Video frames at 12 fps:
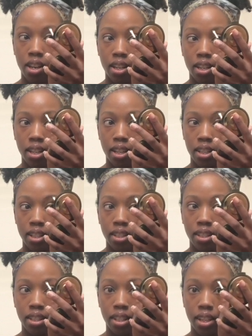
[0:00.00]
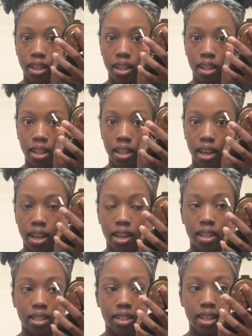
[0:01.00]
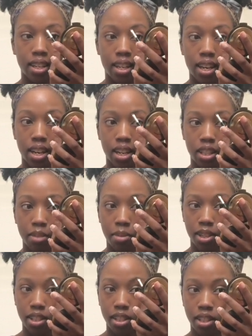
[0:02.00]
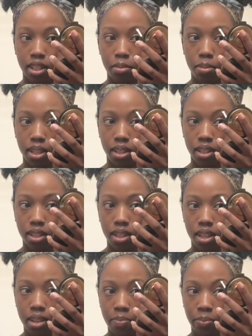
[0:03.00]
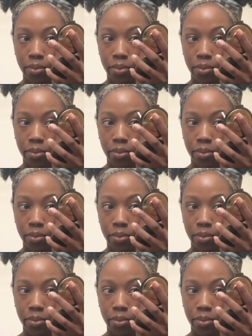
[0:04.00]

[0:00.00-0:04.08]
is like a skincare specialist basically